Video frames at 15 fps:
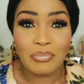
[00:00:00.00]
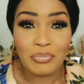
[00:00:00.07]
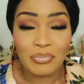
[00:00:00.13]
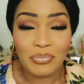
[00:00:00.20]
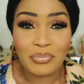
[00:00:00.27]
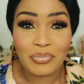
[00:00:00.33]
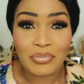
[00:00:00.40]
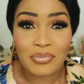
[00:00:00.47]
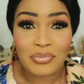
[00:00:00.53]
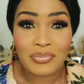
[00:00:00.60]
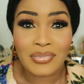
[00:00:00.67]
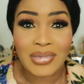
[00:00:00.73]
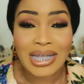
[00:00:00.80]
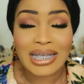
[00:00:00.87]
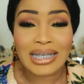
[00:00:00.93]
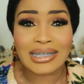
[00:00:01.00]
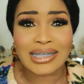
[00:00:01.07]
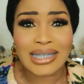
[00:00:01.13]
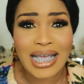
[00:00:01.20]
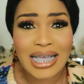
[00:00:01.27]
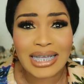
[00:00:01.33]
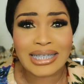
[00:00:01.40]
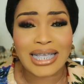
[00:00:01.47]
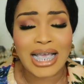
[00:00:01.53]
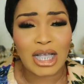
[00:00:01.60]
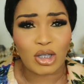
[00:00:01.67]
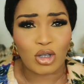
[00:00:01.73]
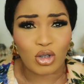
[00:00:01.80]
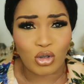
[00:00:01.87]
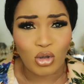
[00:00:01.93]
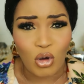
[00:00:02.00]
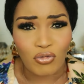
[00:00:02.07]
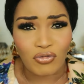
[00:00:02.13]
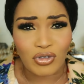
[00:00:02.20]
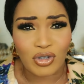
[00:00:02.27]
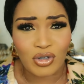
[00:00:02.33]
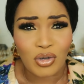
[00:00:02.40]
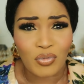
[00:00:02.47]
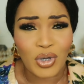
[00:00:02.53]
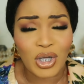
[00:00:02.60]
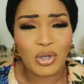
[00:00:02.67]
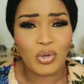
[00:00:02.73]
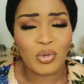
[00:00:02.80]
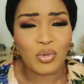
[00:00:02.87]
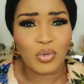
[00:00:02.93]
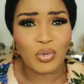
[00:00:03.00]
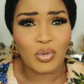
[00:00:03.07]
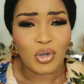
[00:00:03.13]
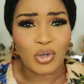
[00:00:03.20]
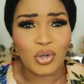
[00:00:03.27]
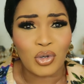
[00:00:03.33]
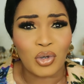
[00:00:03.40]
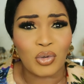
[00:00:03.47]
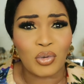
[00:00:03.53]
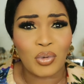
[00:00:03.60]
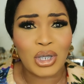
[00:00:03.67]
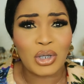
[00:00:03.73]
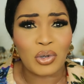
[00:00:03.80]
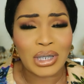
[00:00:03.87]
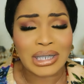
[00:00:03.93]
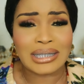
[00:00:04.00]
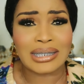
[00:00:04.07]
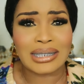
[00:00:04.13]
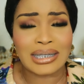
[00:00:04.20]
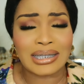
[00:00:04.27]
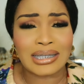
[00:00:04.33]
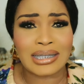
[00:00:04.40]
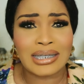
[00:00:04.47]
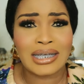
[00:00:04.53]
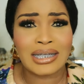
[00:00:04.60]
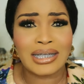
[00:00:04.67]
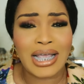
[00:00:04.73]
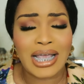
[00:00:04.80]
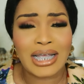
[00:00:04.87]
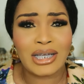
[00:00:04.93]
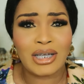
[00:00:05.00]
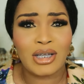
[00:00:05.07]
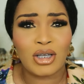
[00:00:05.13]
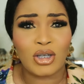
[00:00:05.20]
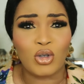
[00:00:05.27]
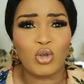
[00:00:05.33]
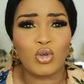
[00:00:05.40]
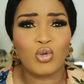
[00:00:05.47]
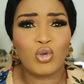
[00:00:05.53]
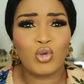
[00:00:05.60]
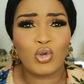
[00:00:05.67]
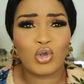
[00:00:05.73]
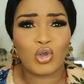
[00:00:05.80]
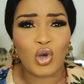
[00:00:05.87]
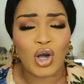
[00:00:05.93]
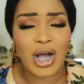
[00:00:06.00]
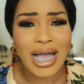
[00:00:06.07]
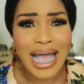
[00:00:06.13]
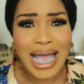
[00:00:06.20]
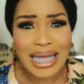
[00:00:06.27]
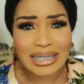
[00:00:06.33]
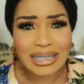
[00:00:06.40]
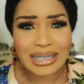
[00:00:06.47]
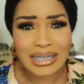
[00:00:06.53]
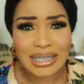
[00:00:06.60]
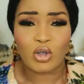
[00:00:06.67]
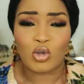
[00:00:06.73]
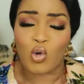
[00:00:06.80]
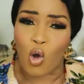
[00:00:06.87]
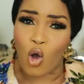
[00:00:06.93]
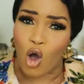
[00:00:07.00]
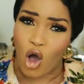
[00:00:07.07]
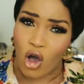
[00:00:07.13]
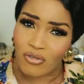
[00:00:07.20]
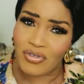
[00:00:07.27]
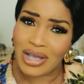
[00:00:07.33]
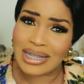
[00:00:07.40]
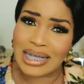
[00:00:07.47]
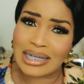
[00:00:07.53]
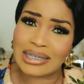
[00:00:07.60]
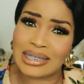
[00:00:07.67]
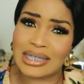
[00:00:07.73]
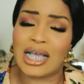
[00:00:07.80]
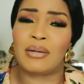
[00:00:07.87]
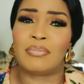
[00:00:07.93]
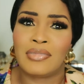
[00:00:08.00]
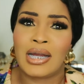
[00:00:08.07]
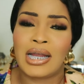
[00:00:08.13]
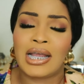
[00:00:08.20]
hmm, is nice and soft when you you know when you're eating it, then you use your hand to cover that yam.